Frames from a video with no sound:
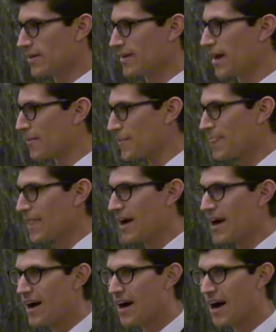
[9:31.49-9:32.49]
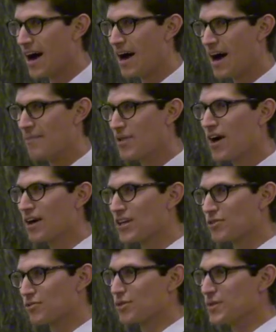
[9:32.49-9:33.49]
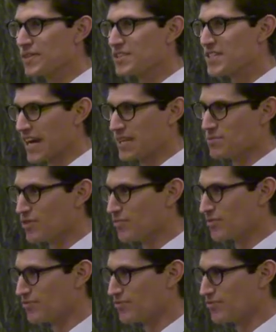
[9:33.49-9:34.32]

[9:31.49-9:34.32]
Now, I'm not going to ruin the second one.